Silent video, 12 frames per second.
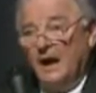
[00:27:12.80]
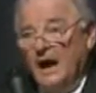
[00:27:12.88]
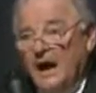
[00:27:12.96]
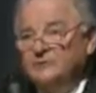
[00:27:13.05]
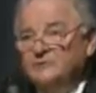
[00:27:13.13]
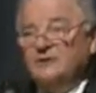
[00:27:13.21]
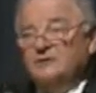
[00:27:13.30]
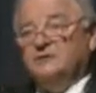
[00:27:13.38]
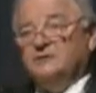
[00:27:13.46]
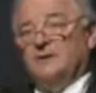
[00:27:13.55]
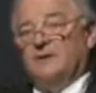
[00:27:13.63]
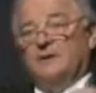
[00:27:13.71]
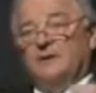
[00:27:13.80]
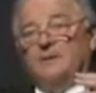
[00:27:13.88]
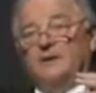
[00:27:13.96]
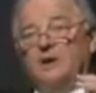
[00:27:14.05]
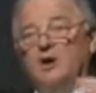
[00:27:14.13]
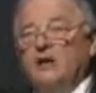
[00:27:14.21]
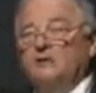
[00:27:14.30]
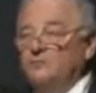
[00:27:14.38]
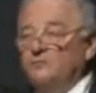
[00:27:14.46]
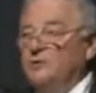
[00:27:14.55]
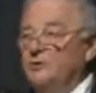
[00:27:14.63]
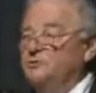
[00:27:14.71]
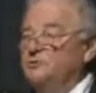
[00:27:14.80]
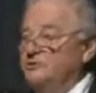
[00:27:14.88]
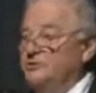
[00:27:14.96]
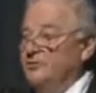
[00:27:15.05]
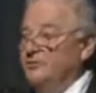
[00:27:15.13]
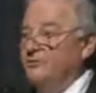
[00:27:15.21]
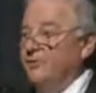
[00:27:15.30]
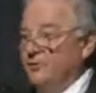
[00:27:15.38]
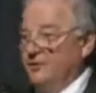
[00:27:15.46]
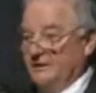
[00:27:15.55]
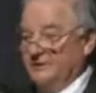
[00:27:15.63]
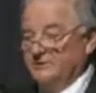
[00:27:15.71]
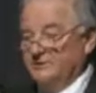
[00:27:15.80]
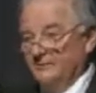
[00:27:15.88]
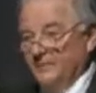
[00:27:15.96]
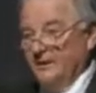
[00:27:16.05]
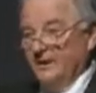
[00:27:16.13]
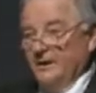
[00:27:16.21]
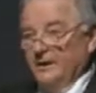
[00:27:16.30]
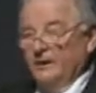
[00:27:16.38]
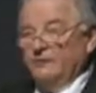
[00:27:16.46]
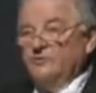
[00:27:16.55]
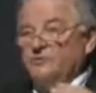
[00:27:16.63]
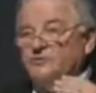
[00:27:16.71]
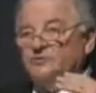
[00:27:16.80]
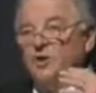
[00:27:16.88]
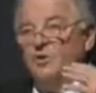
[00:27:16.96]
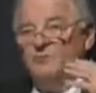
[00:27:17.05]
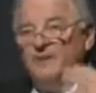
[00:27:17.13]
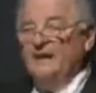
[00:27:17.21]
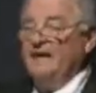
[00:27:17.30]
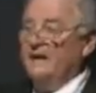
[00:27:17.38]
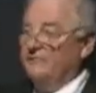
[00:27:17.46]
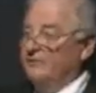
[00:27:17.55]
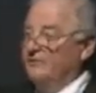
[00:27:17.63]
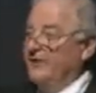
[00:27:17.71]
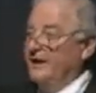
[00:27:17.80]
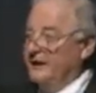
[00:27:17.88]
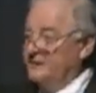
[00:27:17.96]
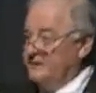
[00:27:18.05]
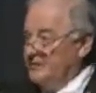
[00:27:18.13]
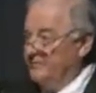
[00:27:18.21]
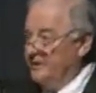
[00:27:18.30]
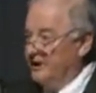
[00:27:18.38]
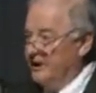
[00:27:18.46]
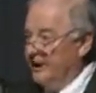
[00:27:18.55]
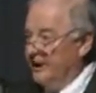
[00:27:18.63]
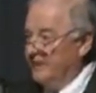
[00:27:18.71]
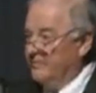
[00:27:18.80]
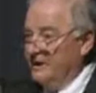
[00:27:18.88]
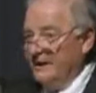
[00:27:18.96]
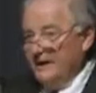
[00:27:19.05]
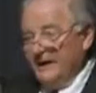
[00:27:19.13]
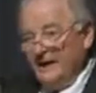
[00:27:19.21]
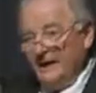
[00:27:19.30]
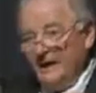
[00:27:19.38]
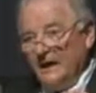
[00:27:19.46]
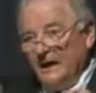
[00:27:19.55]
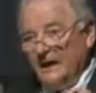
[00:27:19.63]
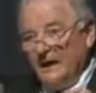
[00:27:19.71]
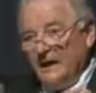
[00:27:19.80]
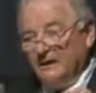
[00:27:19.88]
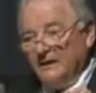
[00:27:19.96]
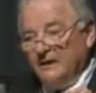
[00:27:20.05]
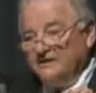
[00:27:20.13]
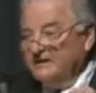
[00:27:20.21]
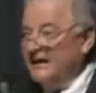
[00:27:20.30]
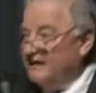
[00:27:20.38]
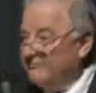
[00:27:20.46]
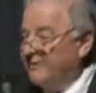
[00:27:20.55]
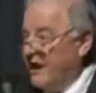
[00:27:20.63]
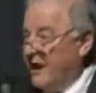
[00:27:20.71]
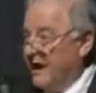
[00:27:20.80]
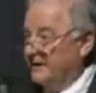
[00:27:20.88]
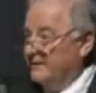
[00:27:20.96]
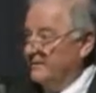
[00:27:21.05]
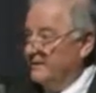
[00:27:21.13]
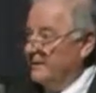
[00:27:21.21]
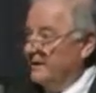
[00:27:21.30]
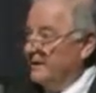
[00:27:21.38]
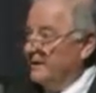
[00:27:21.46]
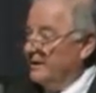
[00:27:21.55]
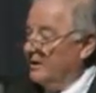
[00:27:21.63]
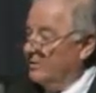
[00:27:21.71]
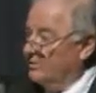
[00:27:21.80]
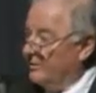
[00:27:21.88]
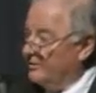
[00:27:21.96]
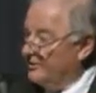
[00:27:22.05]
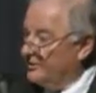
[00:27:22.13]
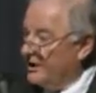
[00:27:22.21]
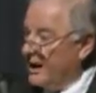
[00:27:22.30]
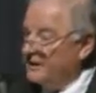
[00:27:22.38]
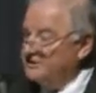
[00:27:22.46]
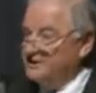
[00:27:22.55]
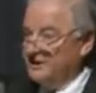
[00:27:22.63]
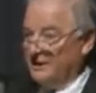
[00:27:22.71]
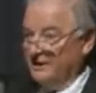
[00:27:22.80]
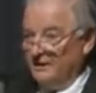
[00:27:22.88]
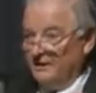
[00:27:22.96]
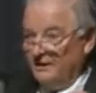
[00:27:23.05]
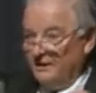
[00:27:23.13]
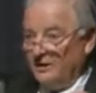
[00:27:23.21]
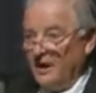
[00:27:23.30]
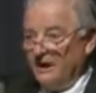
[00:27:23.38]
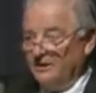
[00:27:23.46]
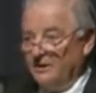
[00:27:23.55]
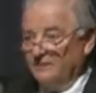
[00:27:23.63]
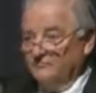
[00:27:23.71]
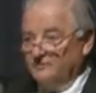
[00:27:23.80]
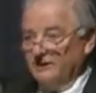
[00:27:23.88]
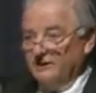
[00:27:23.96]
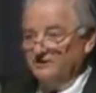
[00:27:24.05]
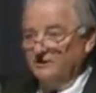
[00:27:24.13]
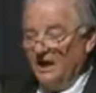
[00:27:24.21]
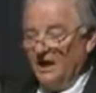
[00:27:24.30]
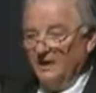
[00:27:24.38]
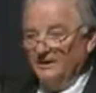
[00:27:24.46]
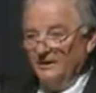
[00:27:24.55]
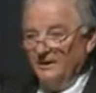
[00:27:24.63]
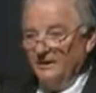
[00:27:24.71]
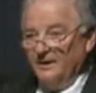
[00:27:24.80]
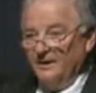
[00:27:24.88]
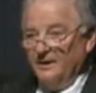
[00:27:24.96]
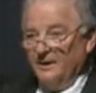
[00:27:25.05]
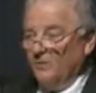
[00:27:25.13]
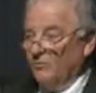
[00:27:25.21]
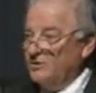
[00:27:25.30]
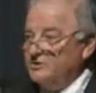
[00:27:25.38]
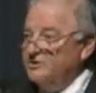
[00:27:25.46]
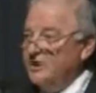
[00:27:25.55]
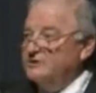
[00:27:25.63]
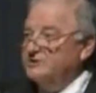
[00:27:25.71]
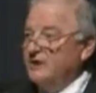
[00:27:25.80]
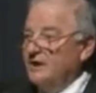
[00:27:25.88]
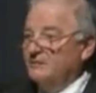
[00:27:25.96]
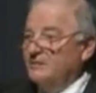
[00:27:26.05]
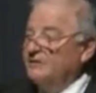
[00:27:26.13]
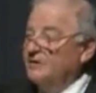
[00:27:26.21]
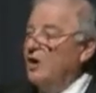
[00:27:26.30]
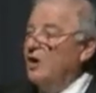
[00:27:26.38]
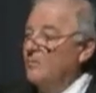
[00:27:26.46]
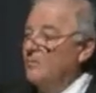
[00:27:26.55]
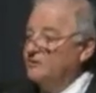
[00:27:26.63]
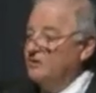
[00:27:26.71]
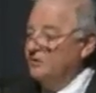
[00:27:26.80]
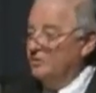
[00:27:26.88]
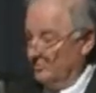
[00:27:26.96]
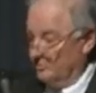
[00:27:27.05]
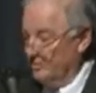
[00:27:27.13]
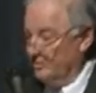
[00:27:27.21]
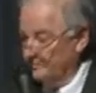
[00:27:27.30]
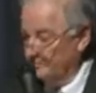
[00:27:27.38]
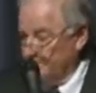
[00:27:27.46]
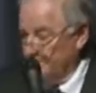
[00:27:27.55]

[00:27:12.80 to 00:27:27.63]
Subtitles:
Heydrich's contributions in the 30s to so many of the things that became identified with the Nazi conduct of genocide were such that they're almost innumerable.